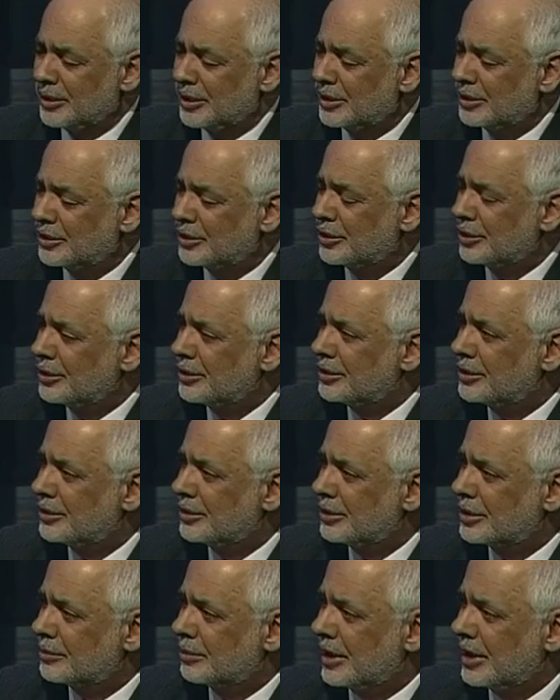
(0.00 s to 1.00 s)
can choose to
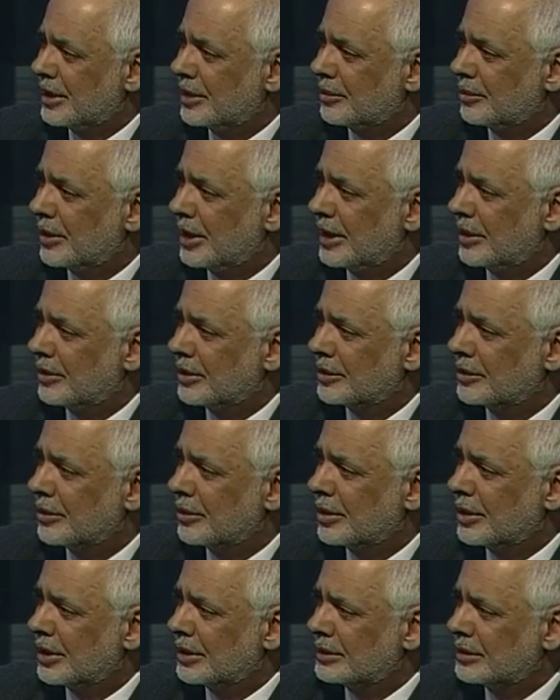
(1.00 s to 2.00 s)
explain it away or
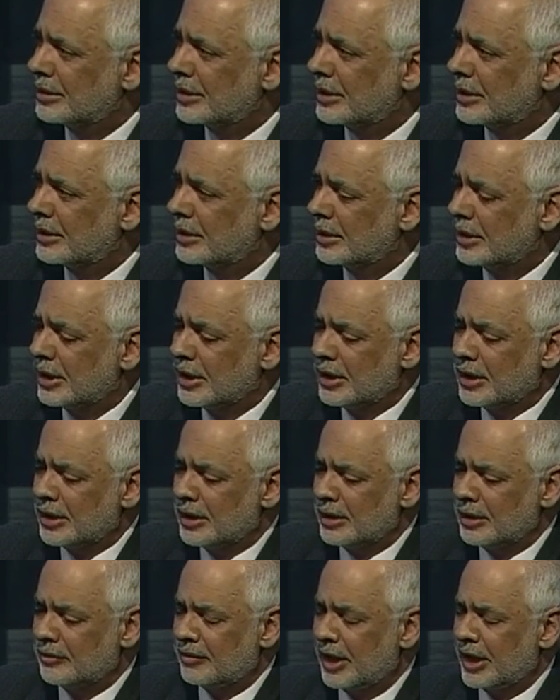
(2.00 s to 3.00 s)
ignore it.
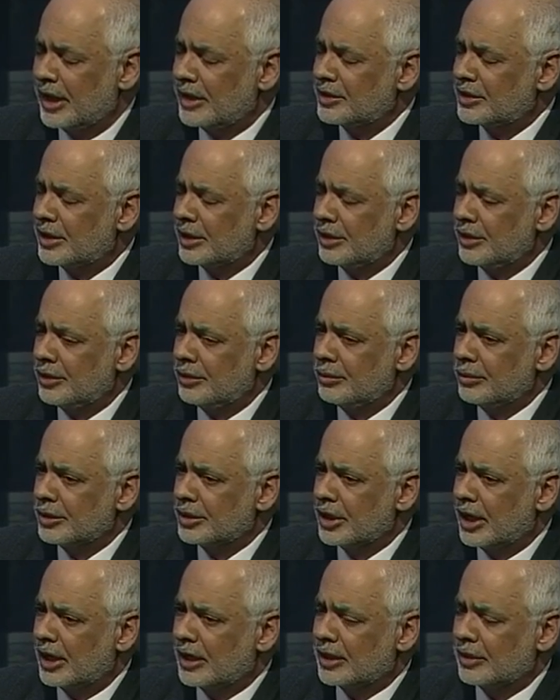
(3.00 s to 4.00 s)
Vanessa, you were
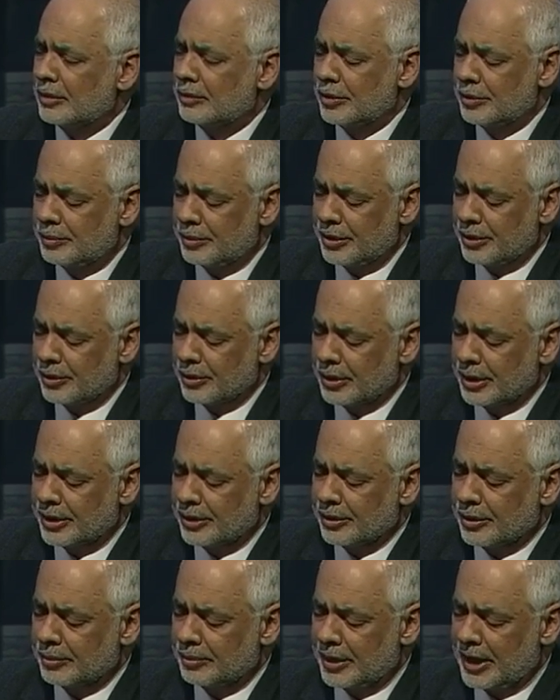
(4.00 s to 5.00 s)
talking with me
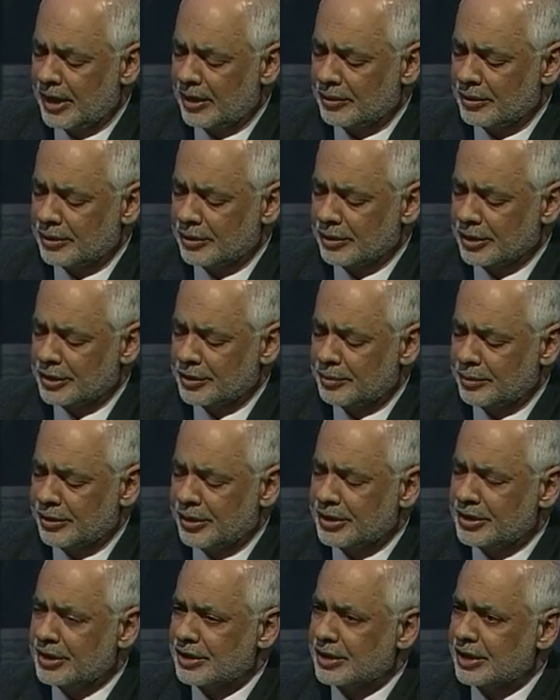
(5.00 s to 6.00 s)
earlier about your
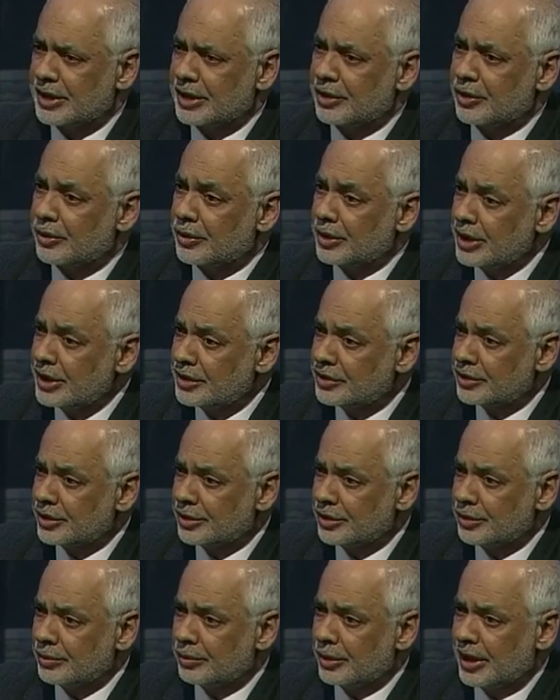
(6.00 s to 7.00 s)
experiences in Indonesia.
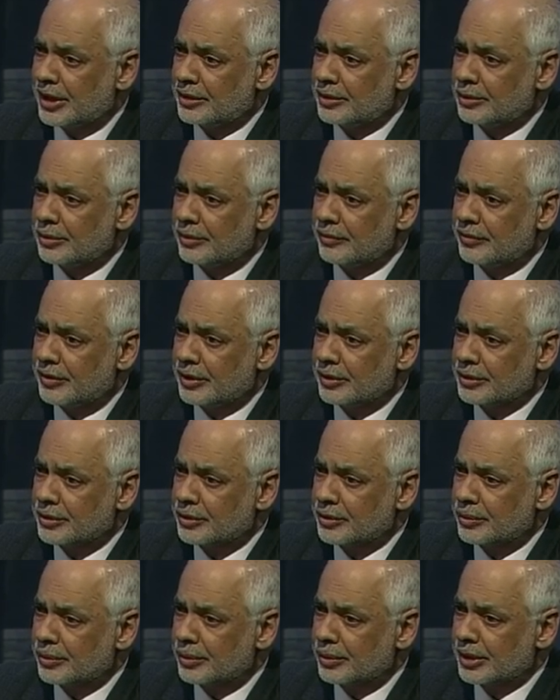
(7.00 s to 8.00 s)
You went to a field
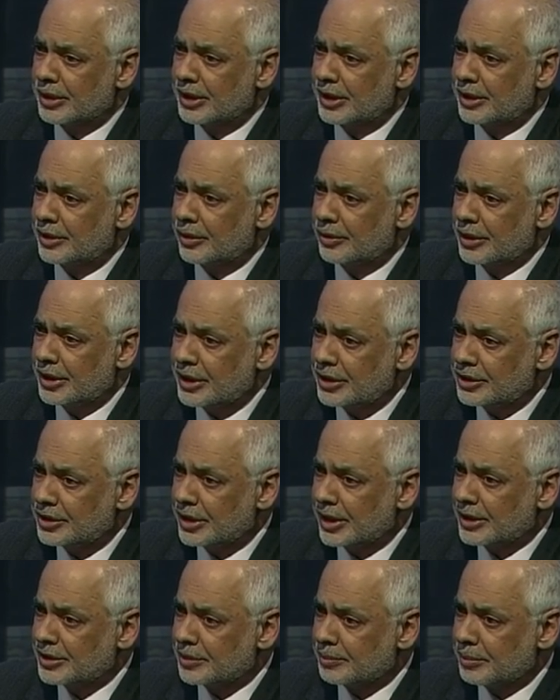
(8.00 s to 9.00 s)
school in Indonesia
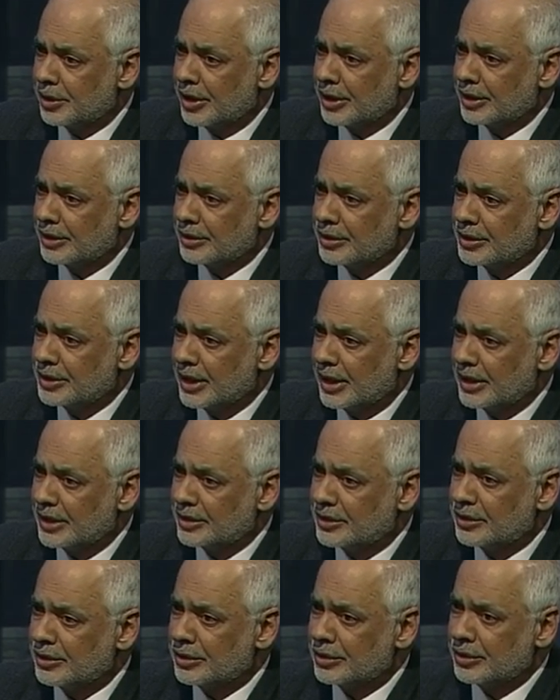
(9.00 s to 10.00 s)
as a part of your
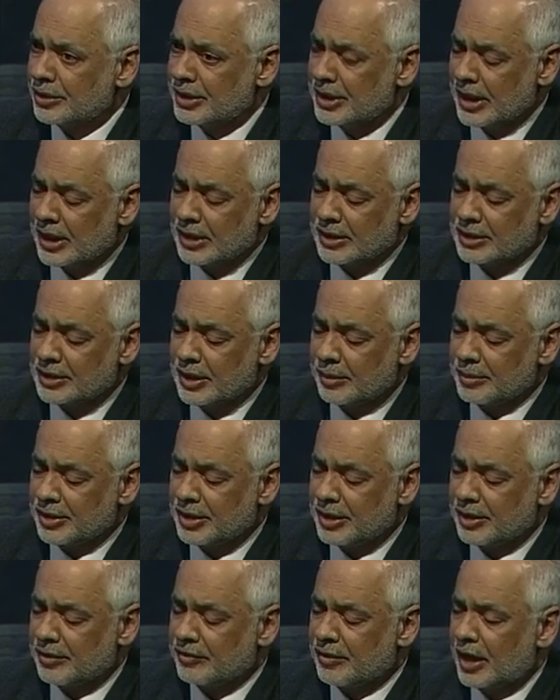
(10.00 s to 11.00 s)
studies. Could you tell us some of
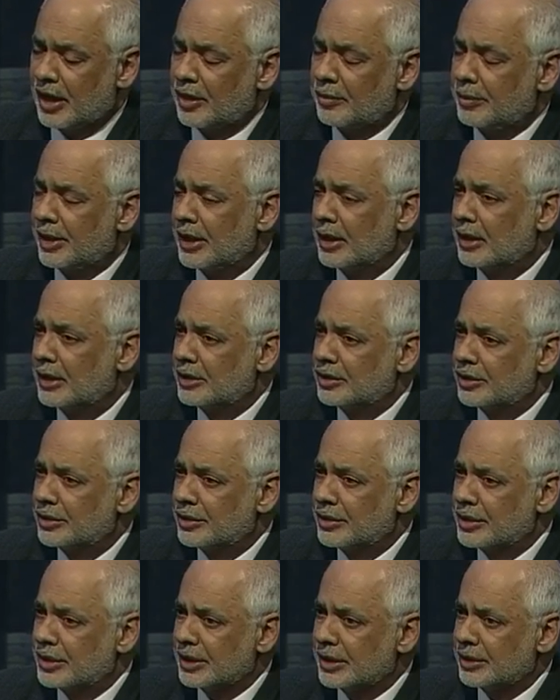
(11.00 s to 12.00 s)
the environmental
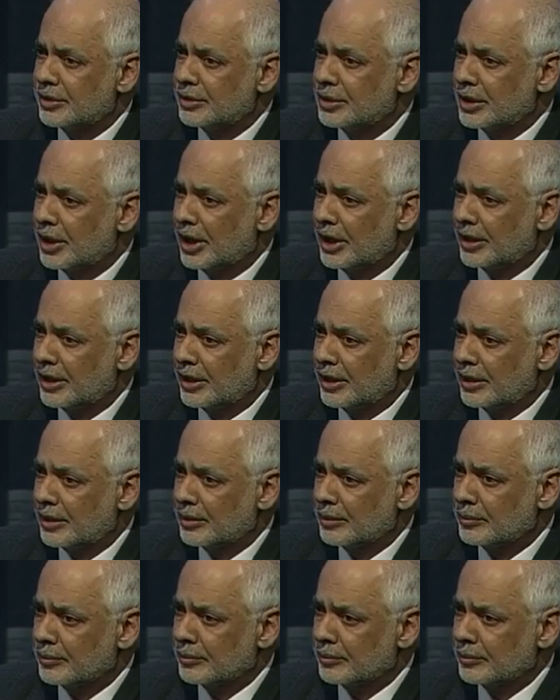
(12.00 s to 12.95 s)
issues that you saw there?